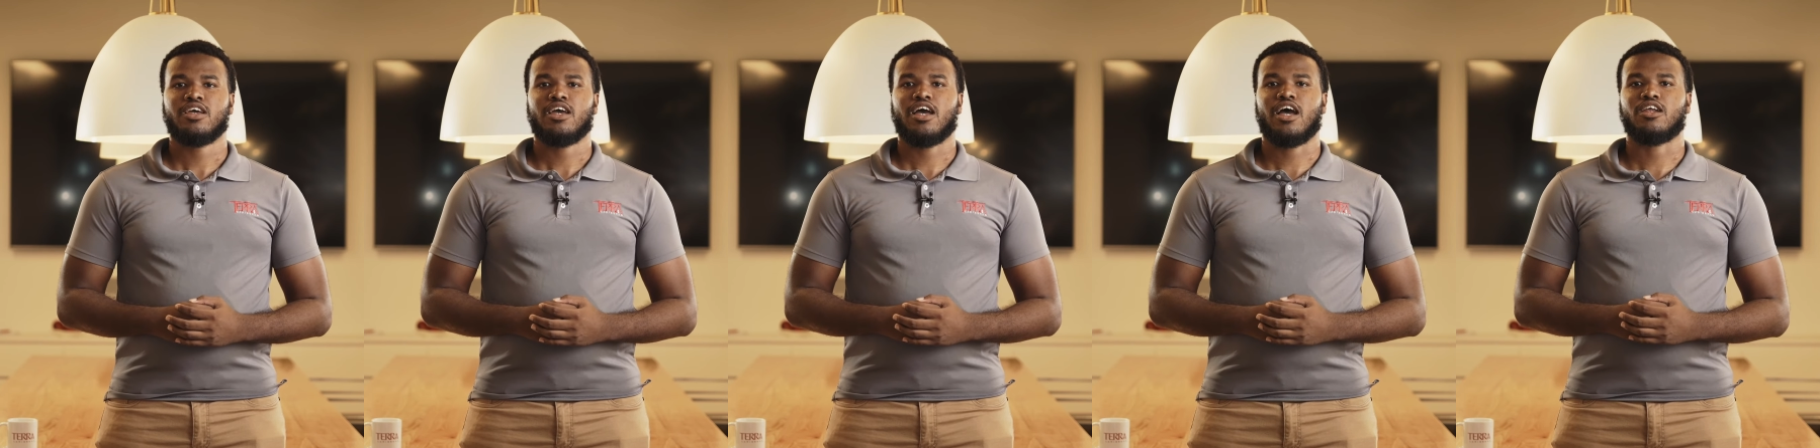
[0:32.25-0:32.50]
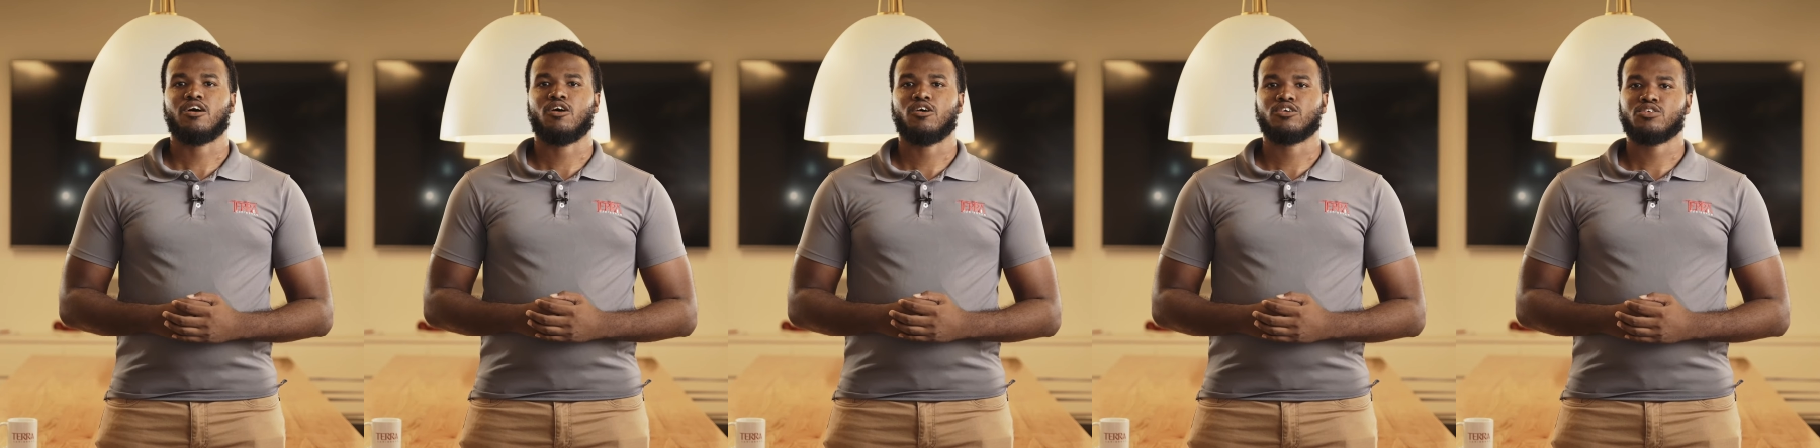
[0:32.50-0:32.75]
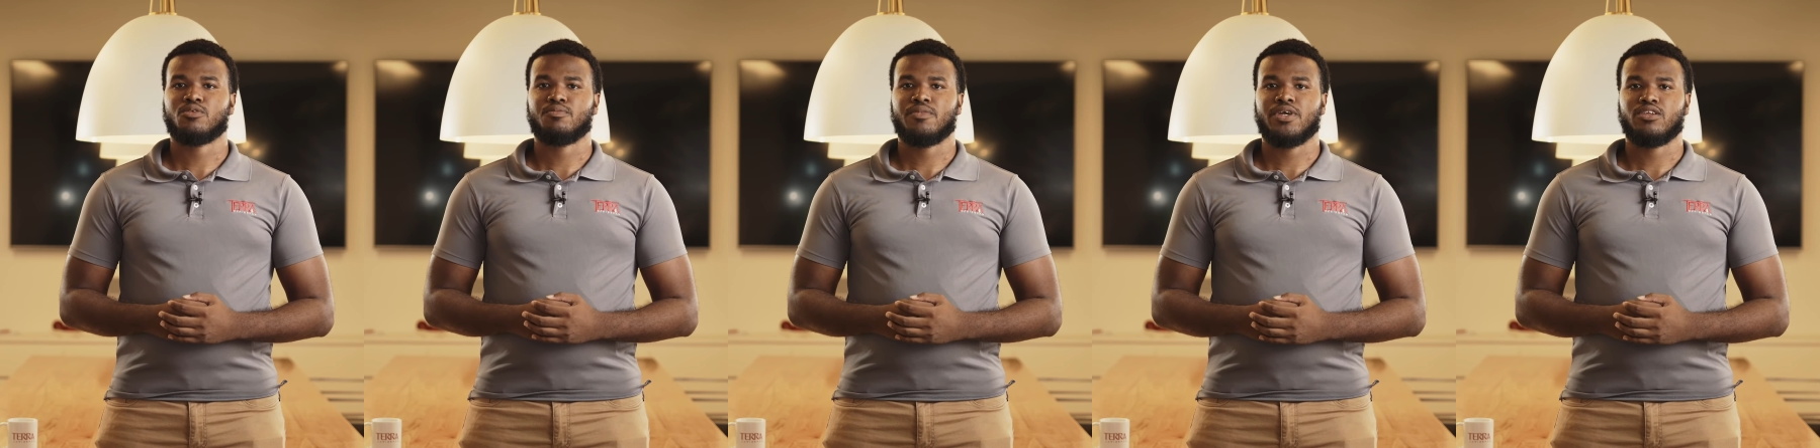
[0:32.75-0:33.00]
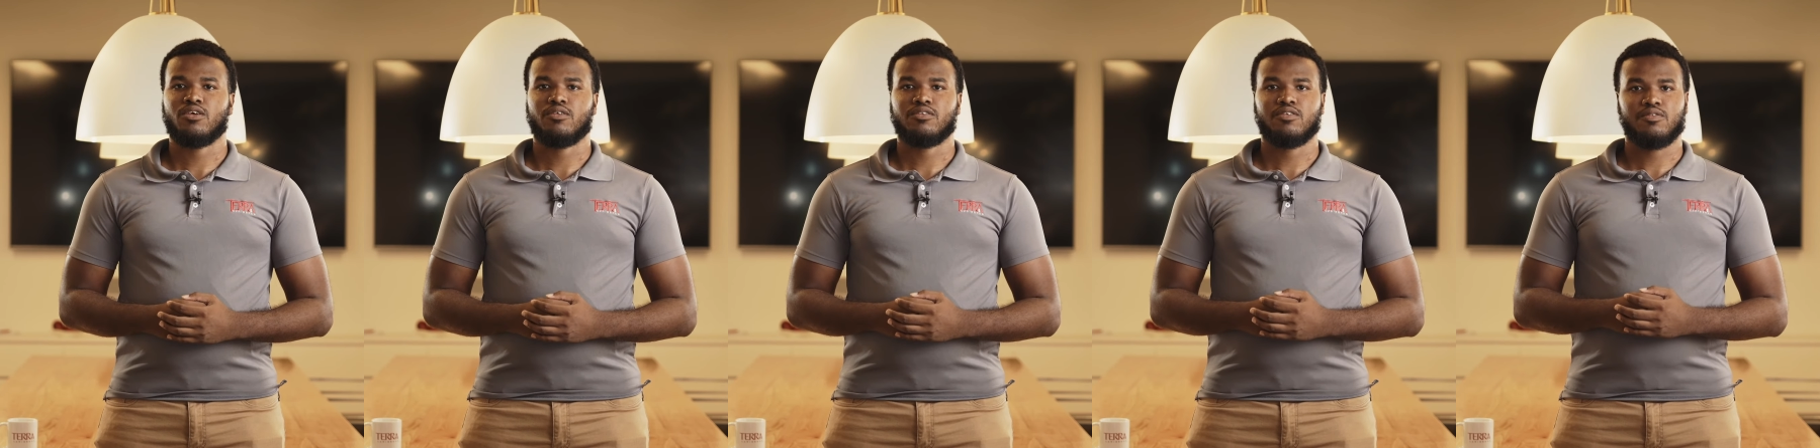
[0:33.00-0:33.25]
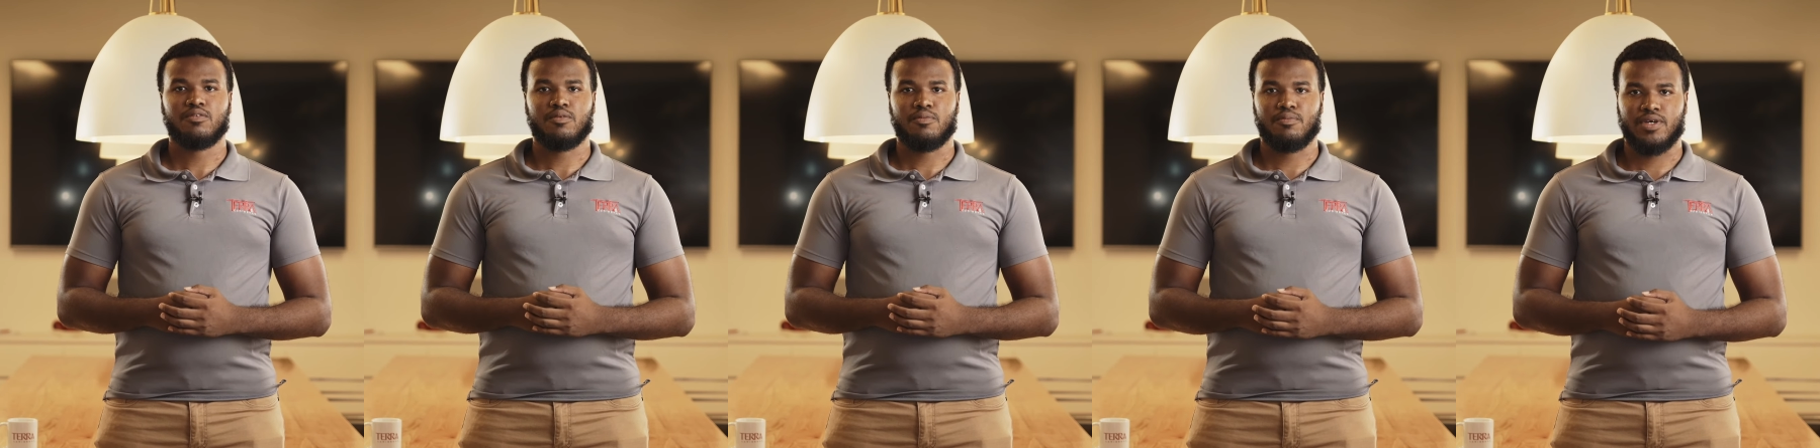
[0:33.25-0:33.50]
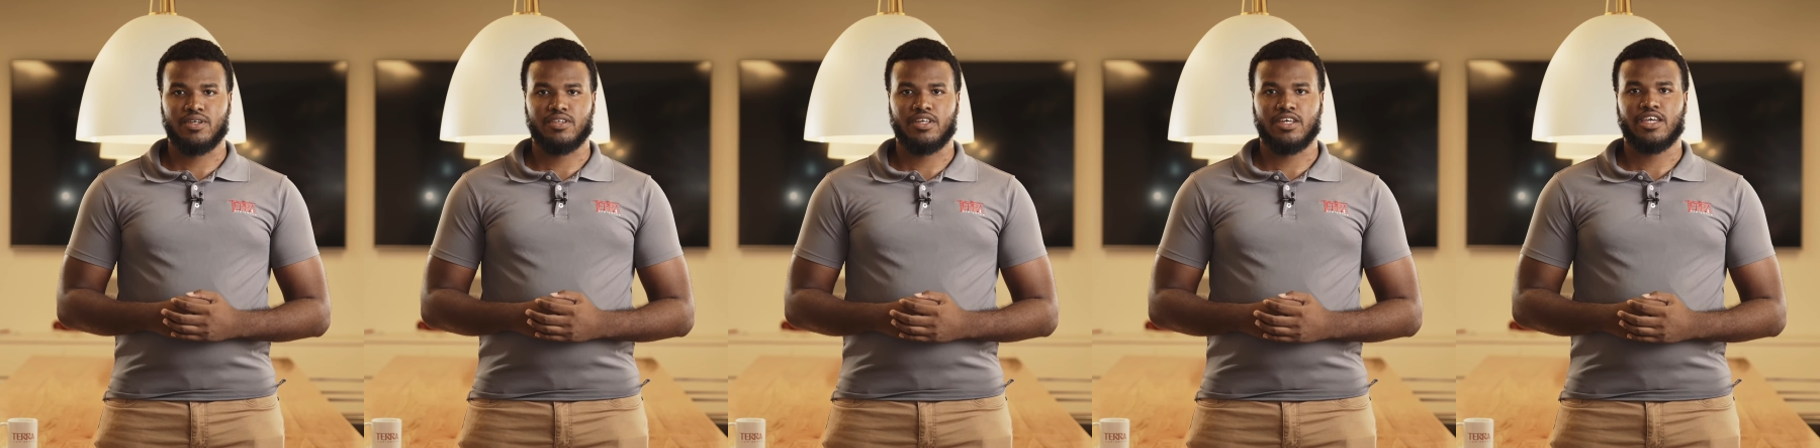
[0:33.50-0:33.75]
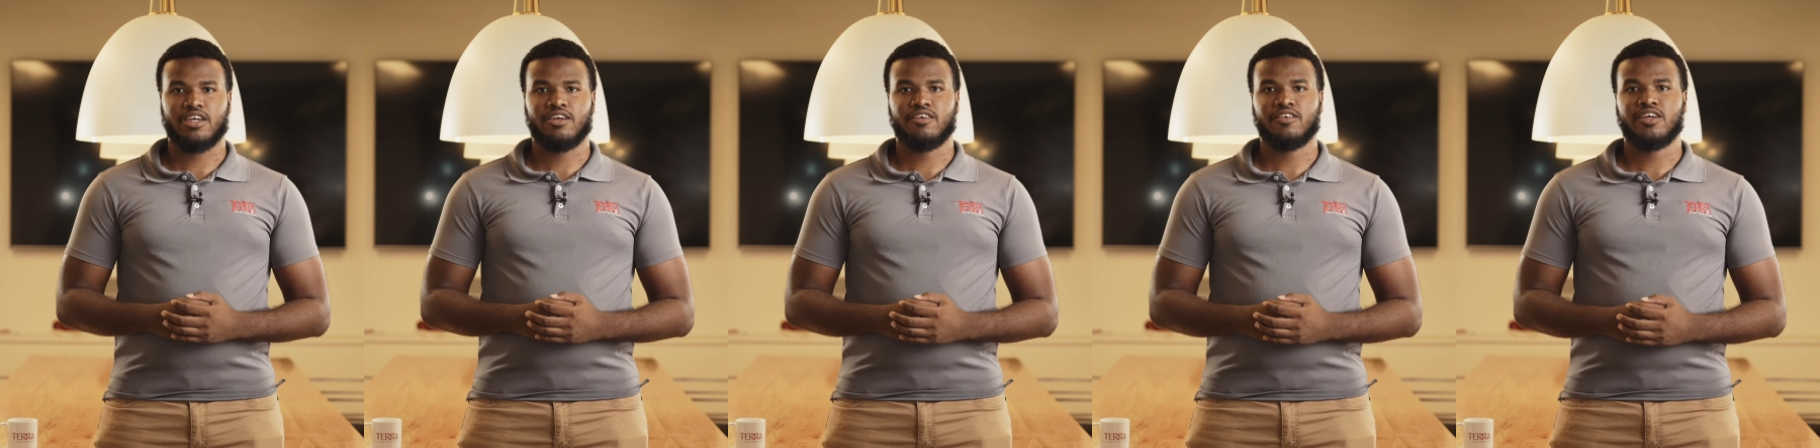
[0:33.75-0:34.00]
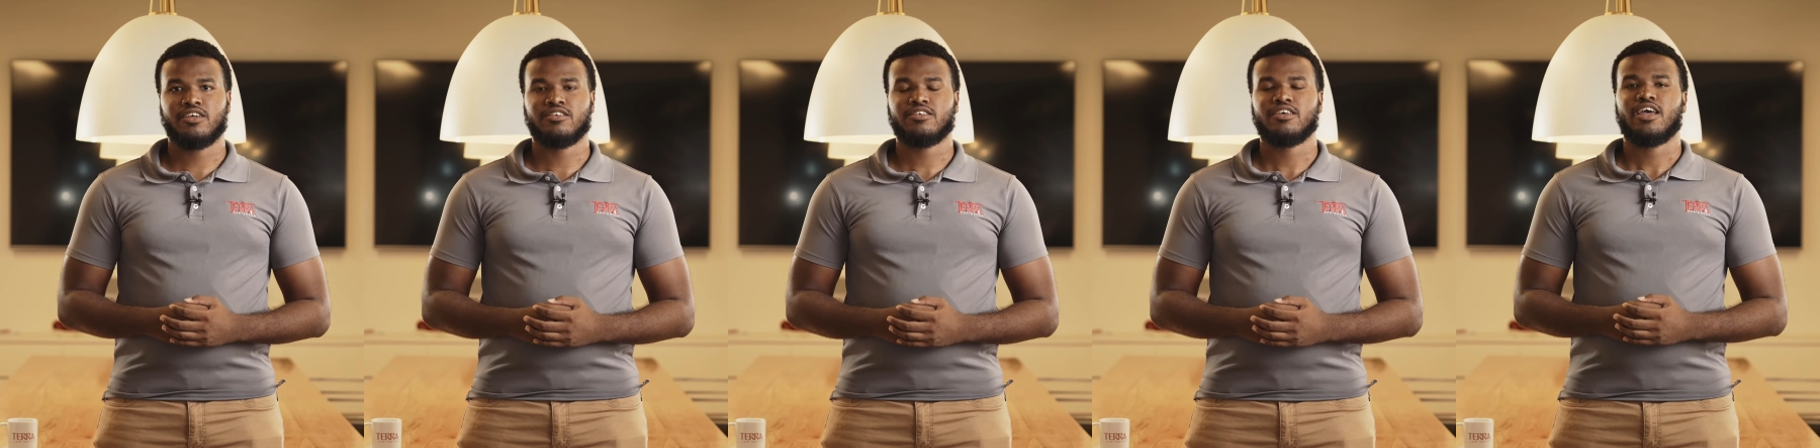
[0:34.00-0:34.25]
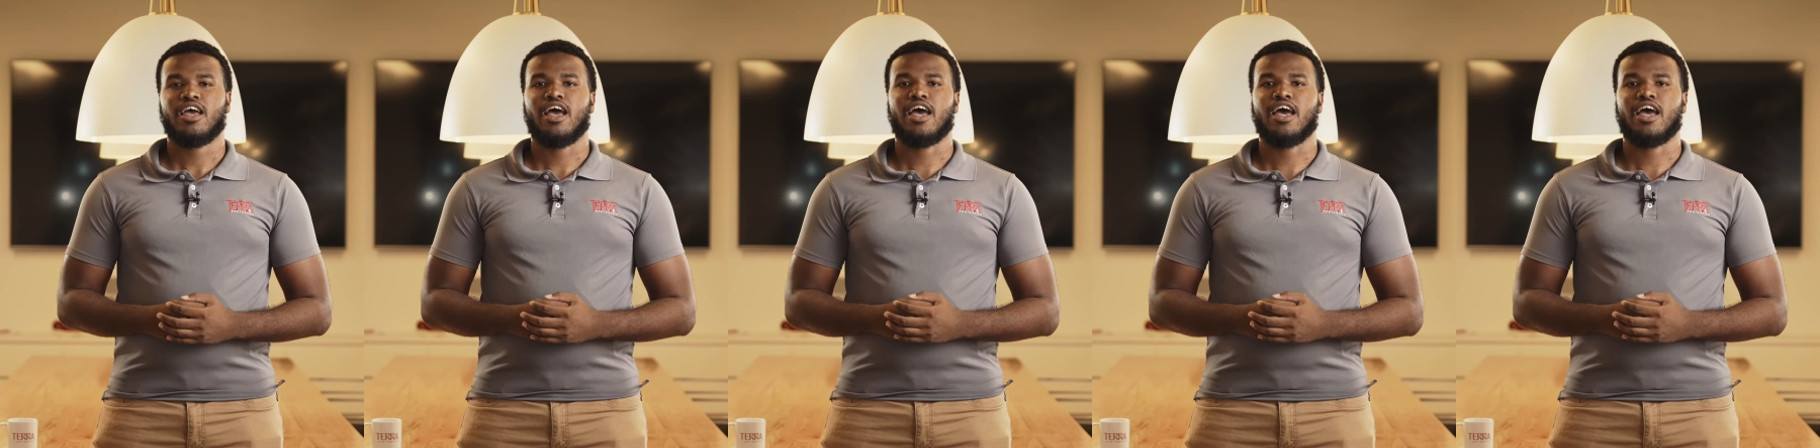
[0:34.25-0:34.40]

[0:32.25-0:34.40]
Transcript: and also make notes of the building areas